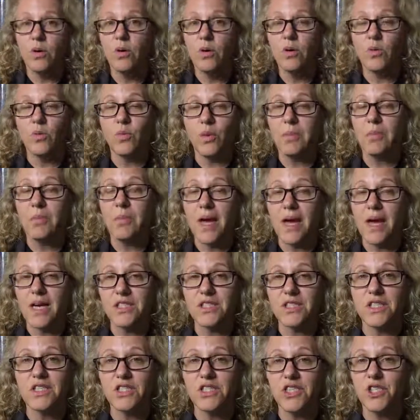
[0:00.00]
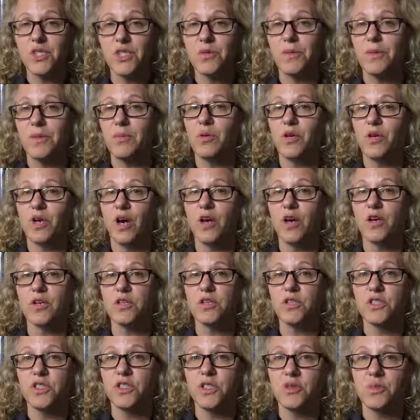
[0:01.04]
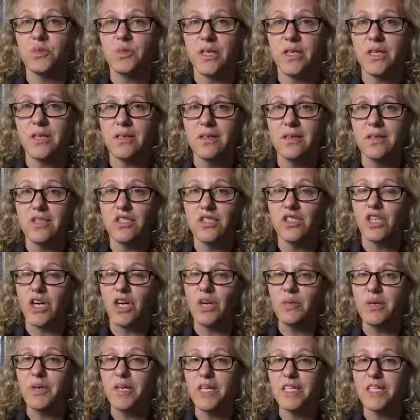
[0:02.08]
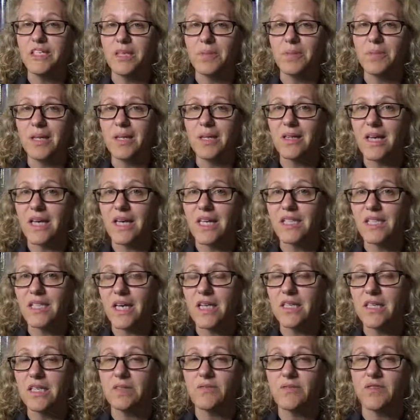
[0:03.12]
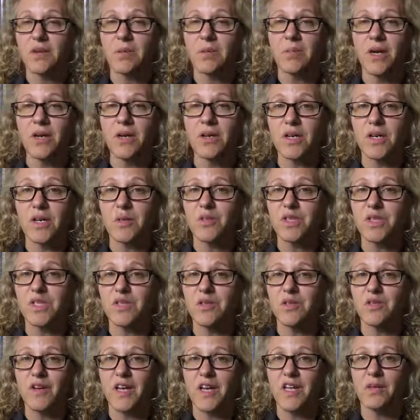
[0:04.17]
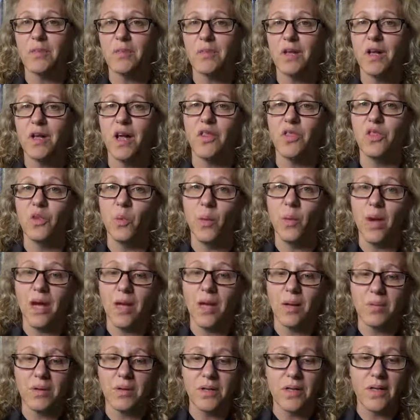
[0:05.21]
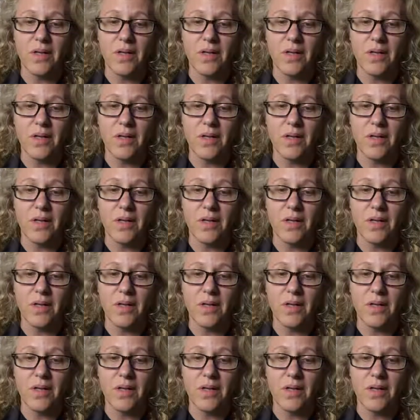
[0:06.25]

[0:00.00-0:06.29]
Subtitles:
What magazines do you read? What articles do you read? Start reading something like Scientific American, which is available on the web.